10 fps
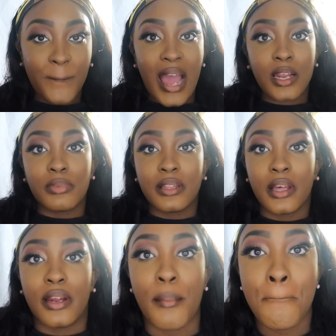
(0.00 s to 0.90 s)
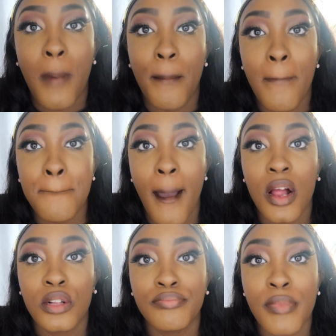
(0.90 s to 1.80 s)
And I blend that in.
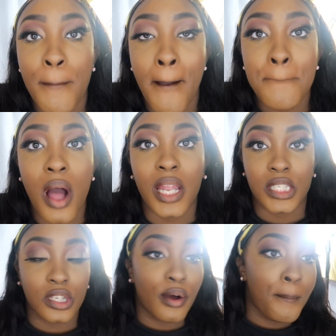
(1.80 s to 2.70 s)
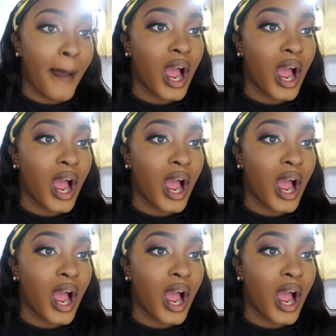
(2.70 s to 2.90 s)
Like so.